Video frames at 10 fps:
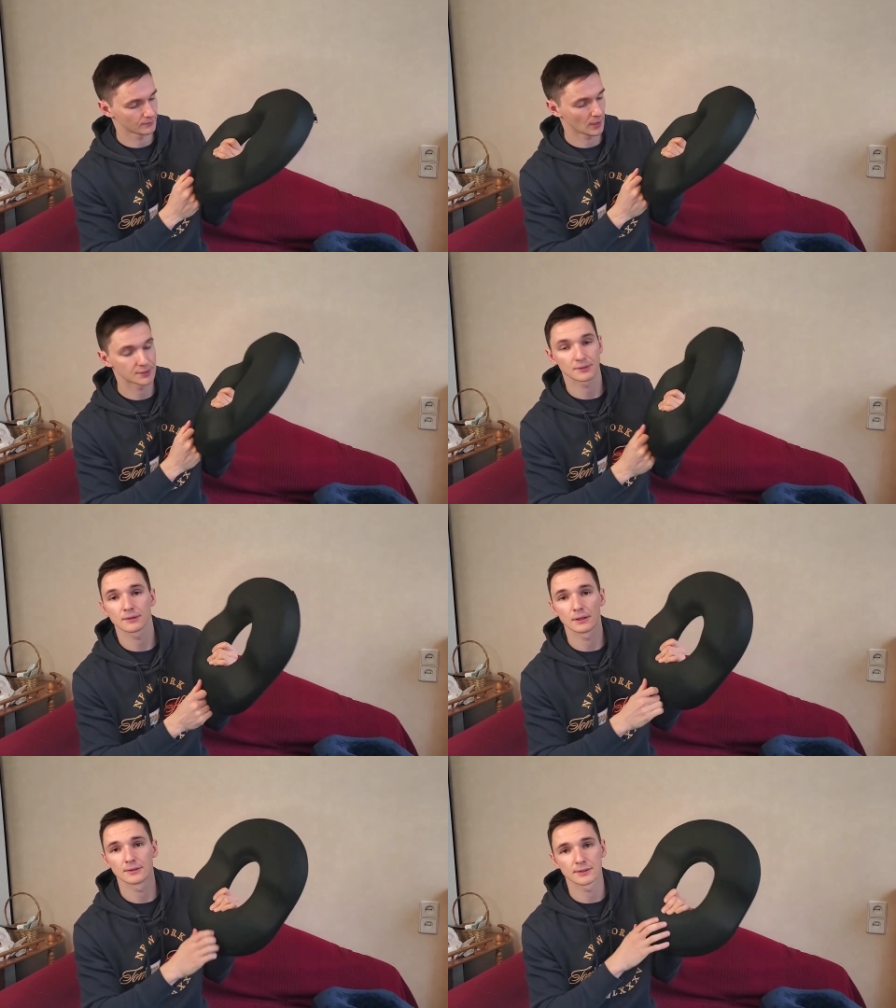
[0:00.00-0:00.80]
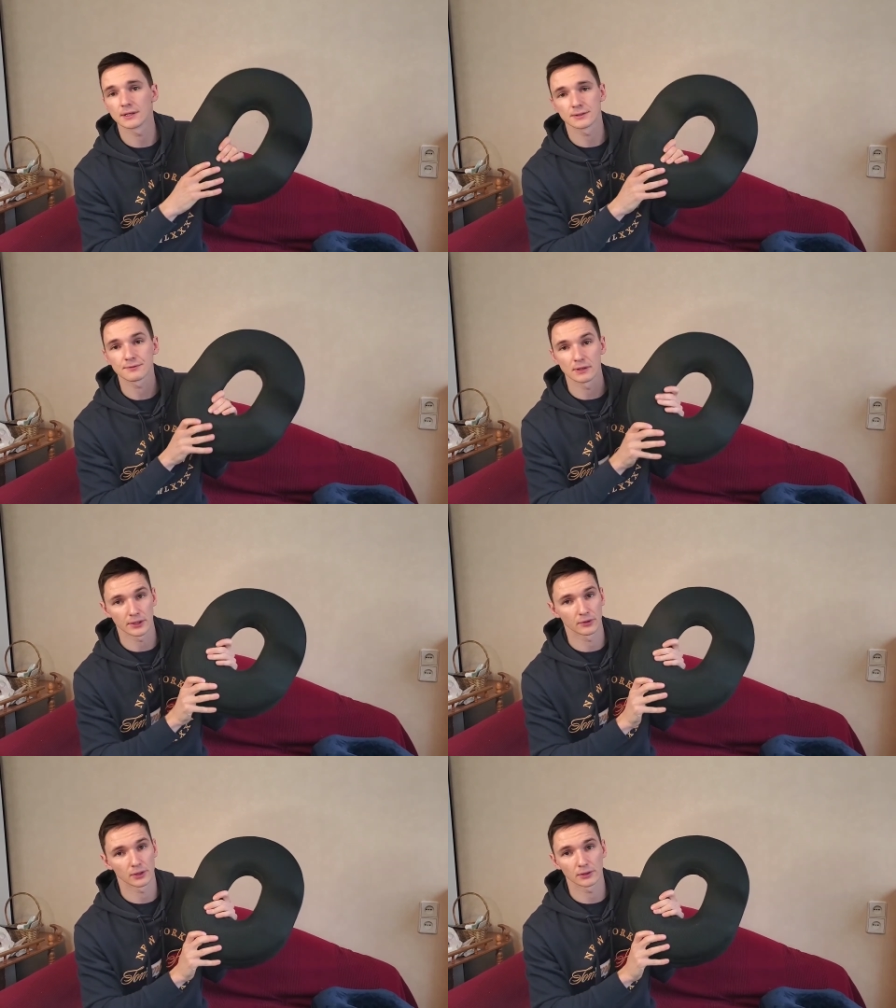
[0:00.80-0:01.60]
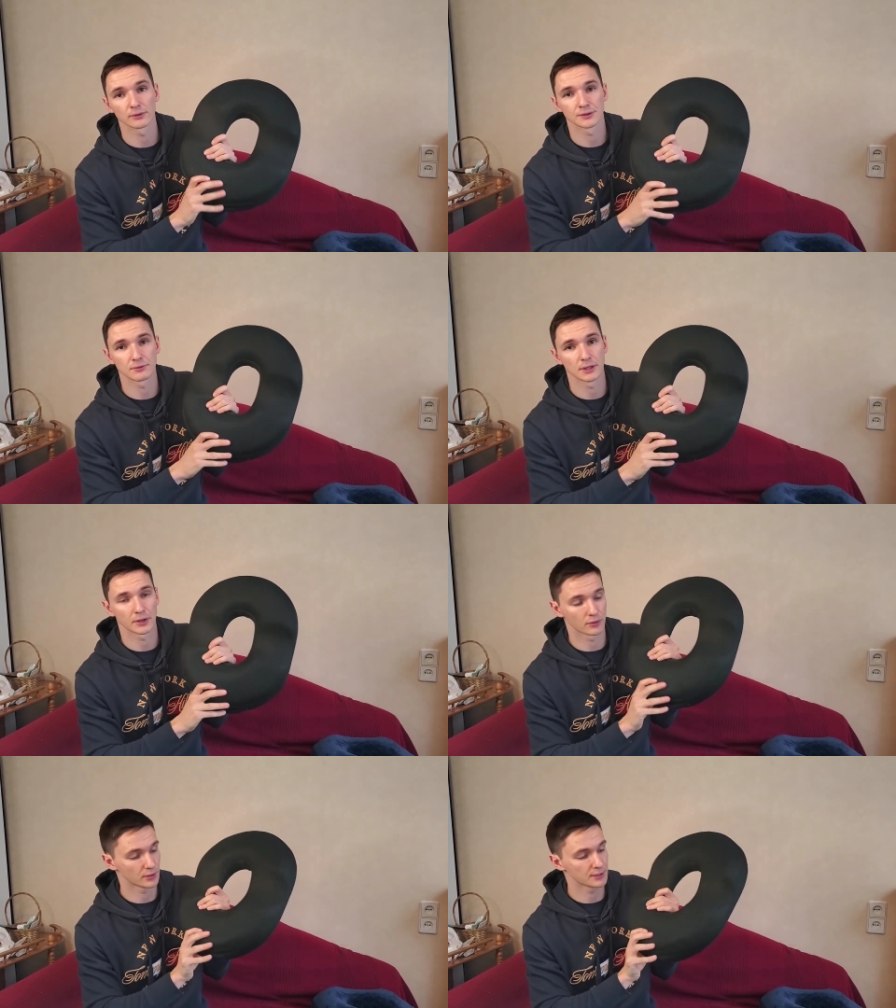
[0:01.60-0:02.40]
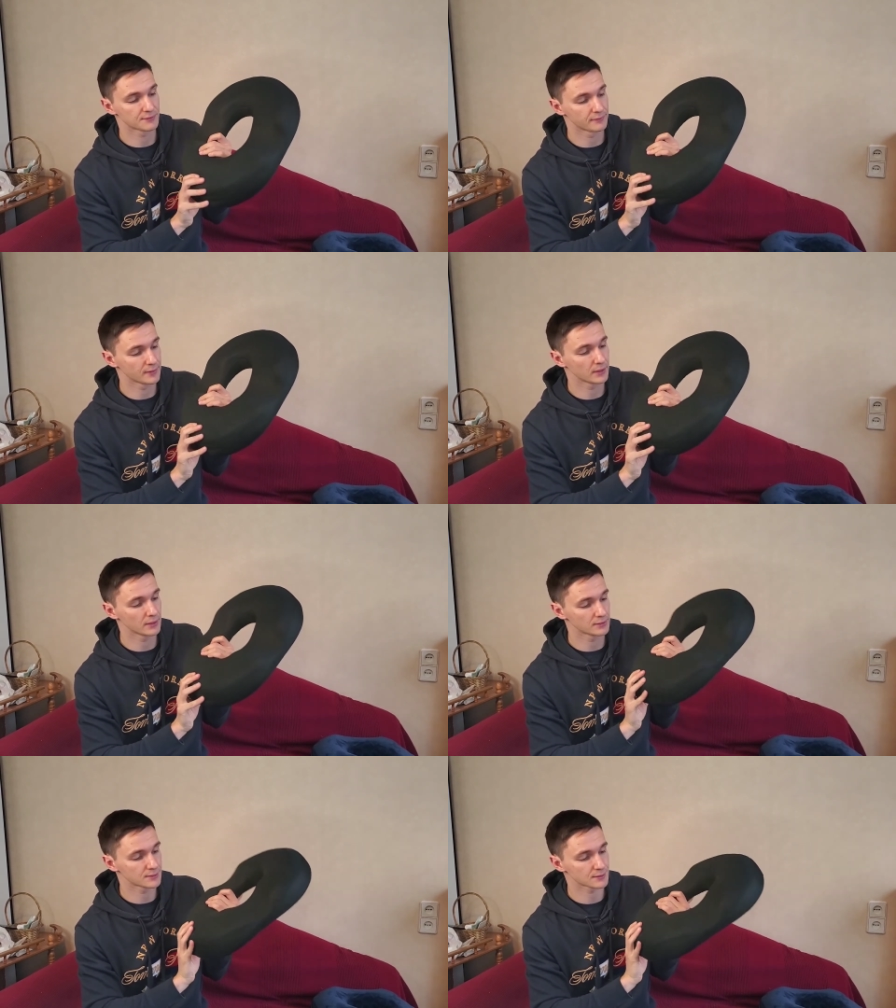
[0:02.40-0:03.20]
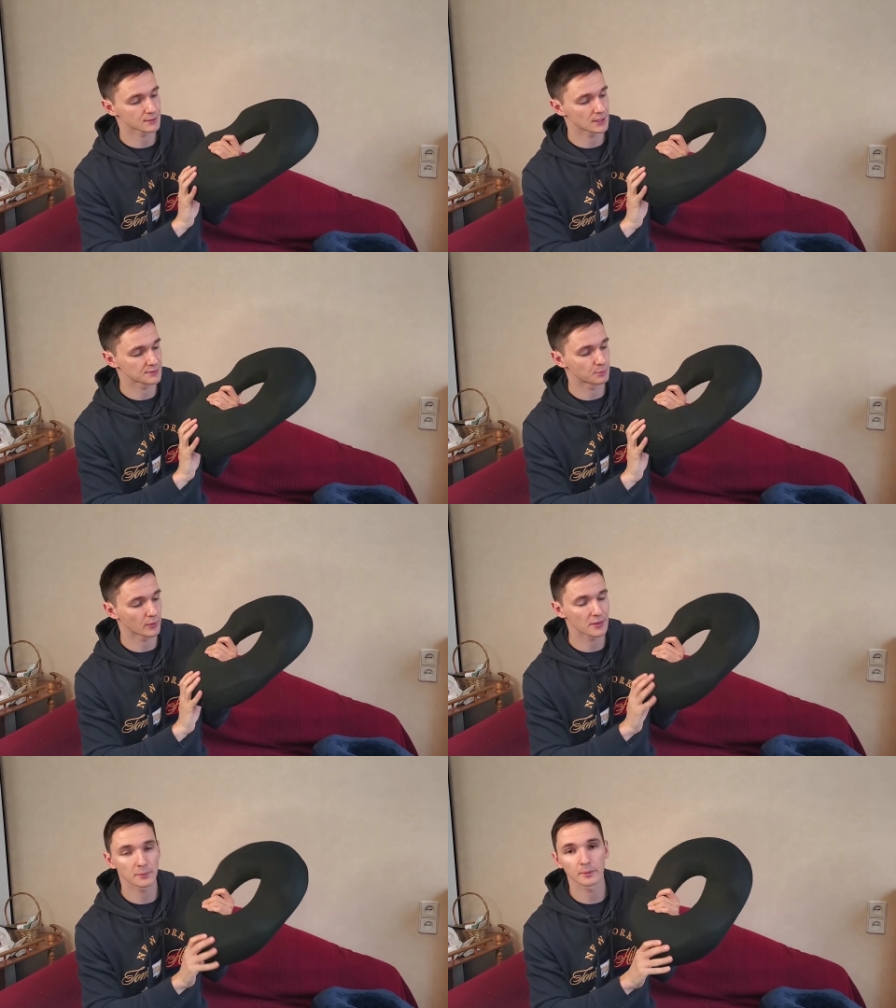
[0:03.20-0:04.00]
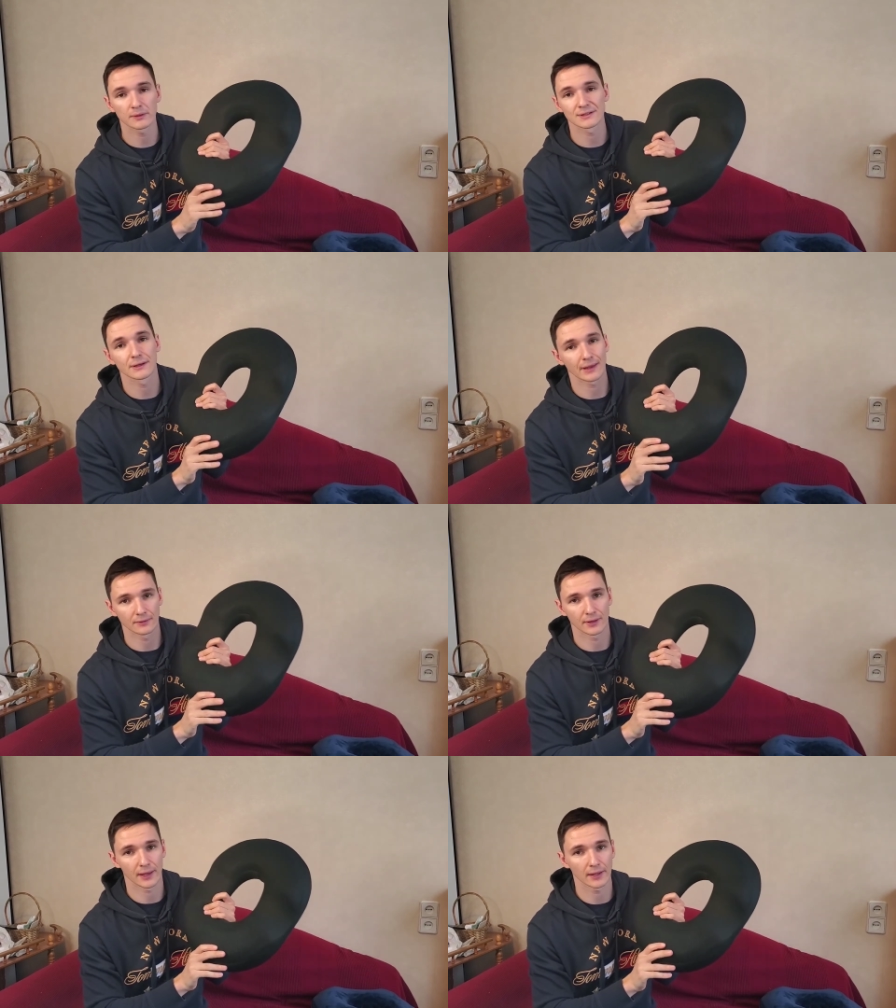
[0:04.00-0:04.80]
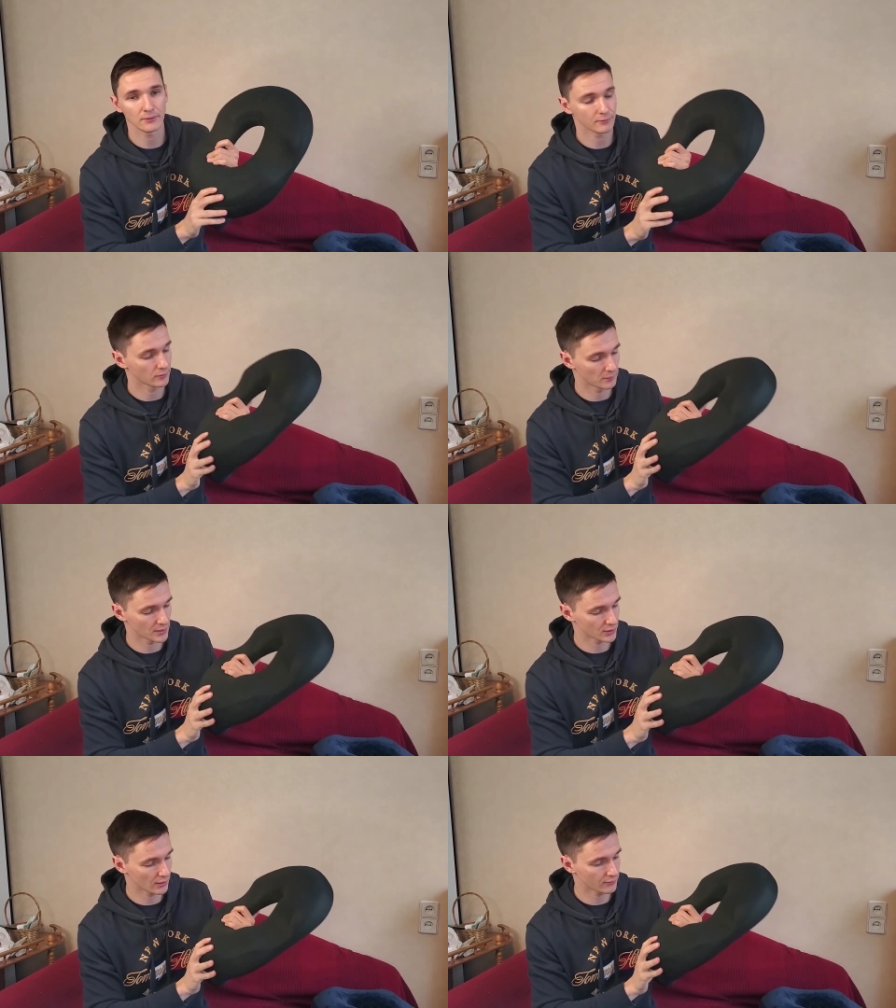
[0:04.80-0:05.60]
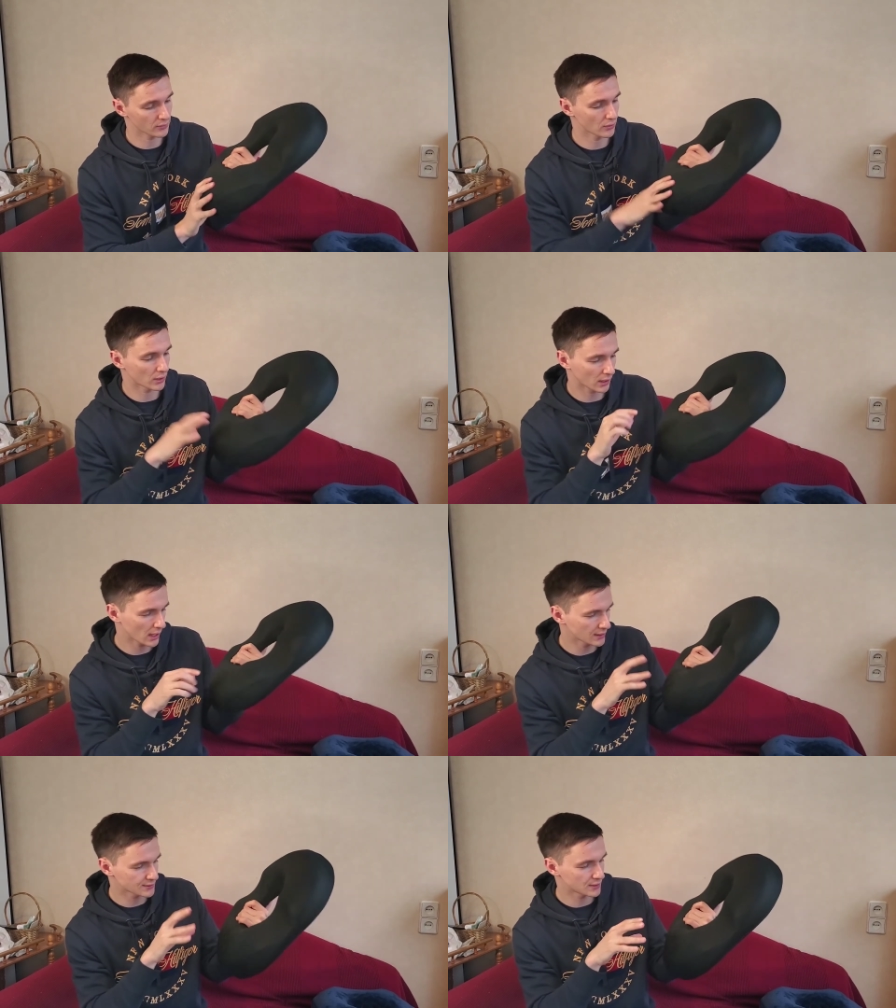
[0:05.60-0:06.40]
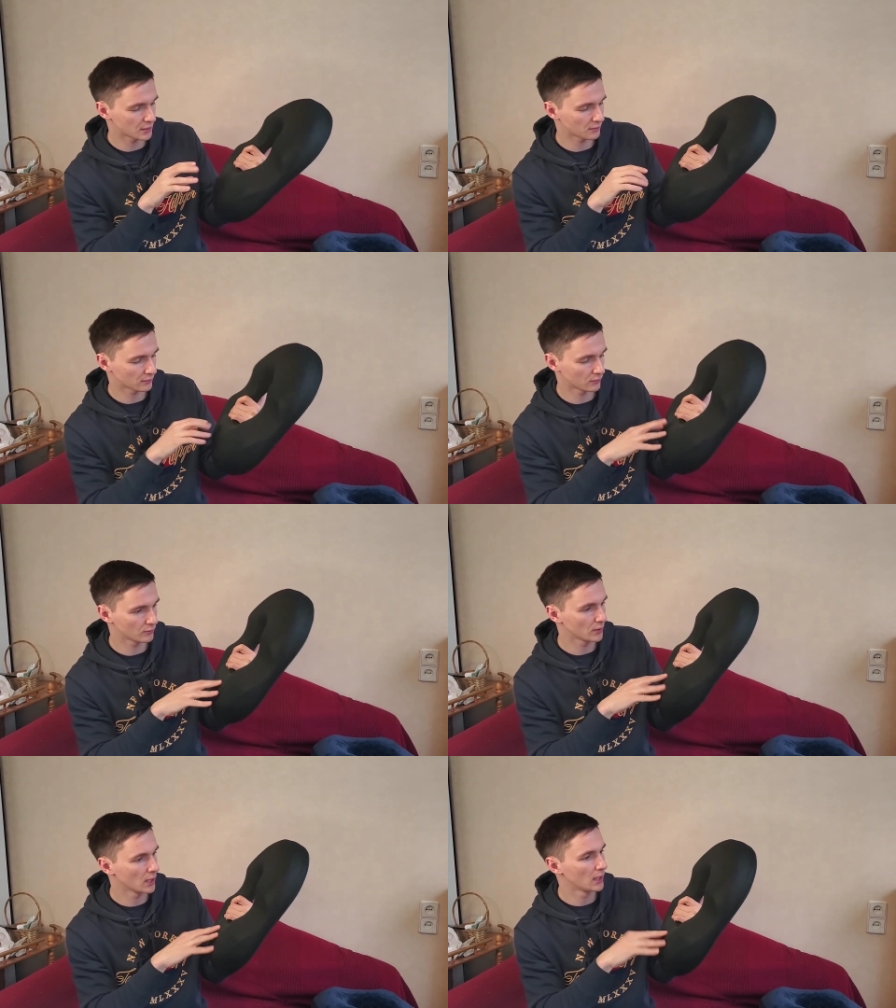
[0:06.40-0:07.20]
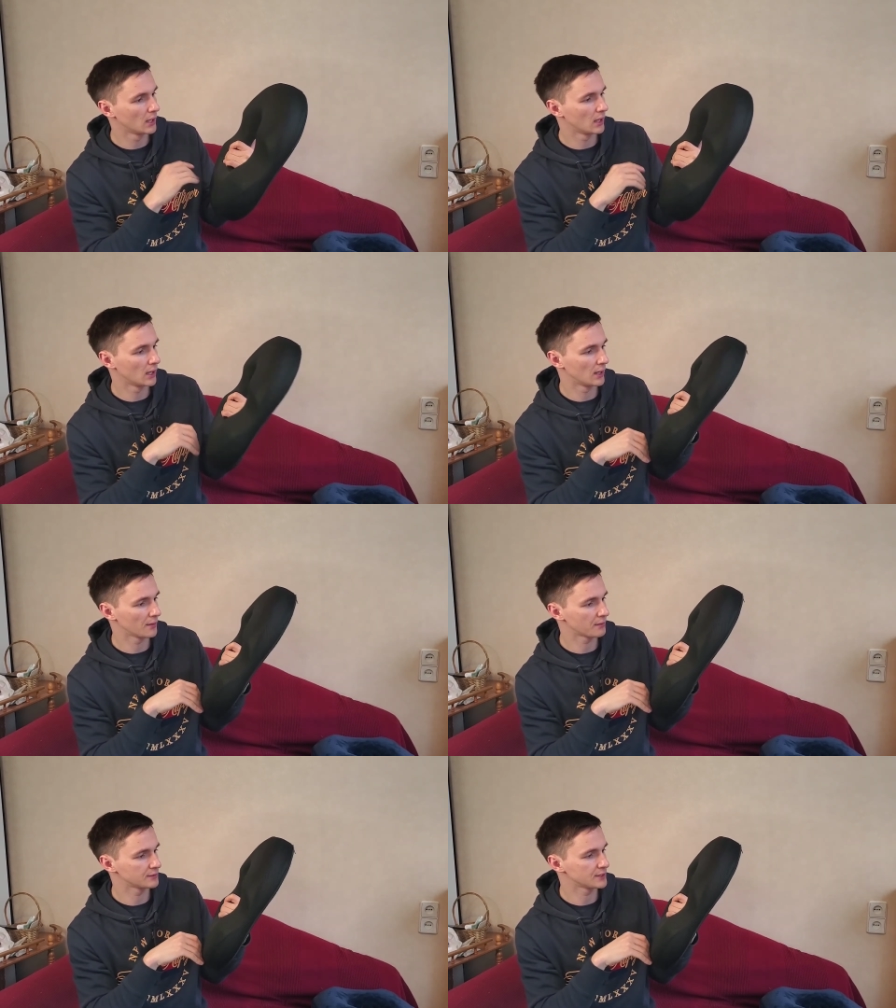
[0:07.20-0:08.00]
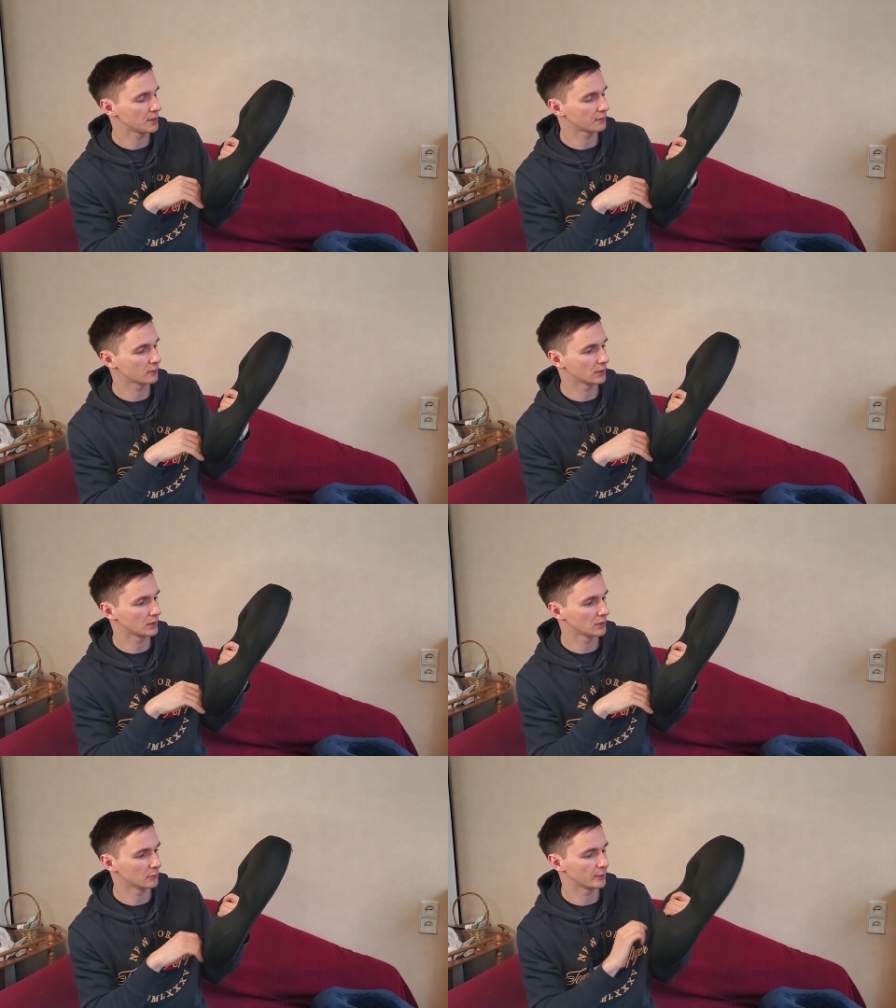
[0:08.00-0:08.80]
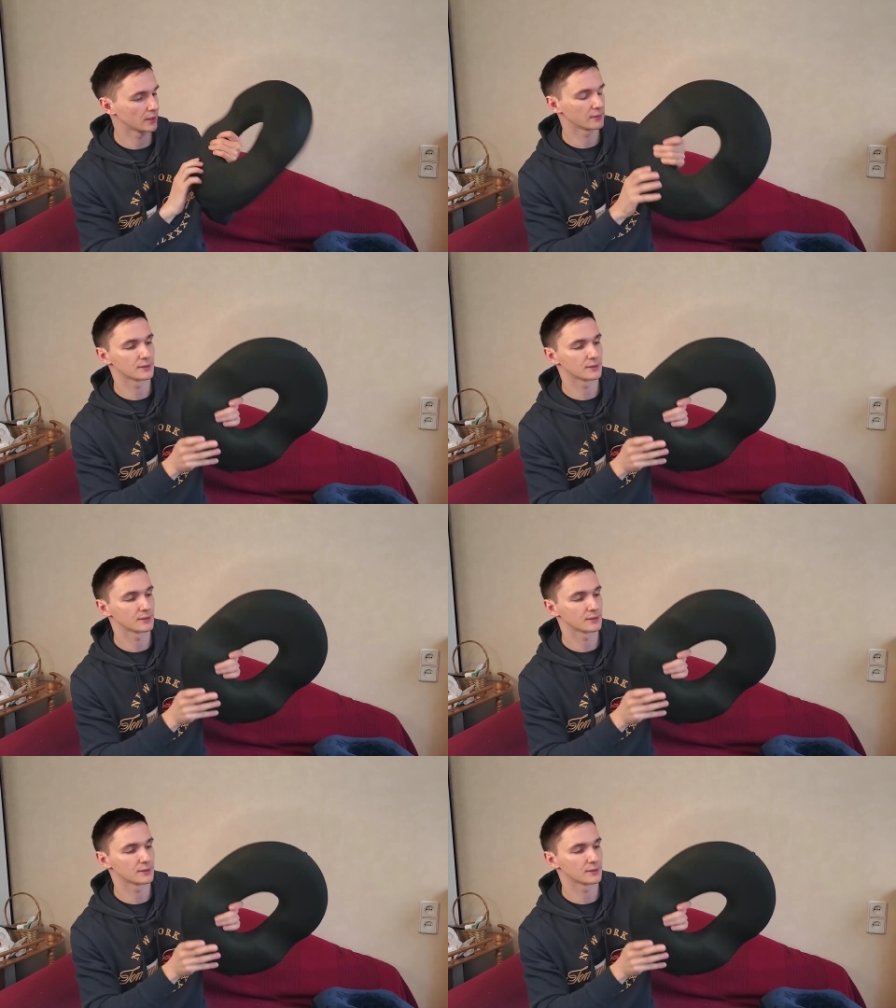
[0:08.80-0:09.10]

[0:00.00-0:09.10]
it's it's it's really good. It looks really good. It's very it's as breathable as it can get for a mesh cover. You can kind of see through uh, see through it a little bit.